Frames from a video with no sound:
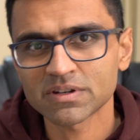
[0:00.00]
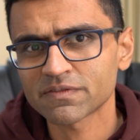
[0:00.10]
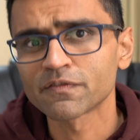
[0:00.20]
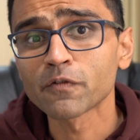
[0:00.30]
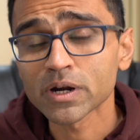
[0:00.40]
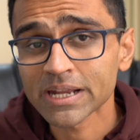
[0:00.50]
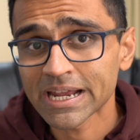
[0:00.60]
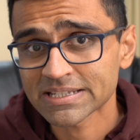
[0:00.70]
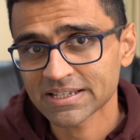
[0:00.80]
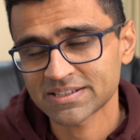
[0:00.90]
even if one
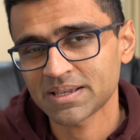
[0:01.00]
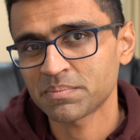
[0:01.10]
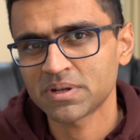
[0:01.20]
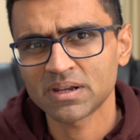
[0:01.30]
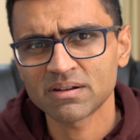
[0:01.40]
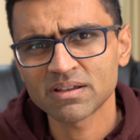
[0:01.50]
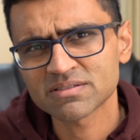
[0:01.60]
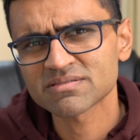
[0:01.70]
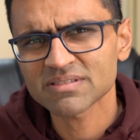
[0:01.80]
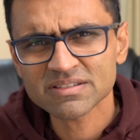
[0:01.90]
gets accepted,
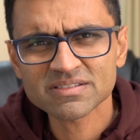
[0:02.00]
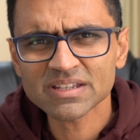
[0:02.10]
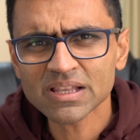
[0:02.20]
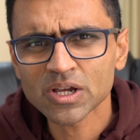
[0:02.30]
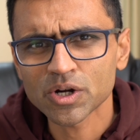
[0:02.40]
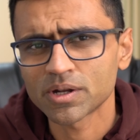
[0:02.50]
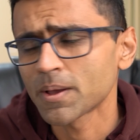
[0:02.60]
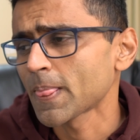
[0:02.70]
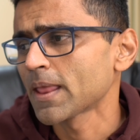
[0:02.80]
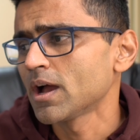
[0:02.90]
it's still good.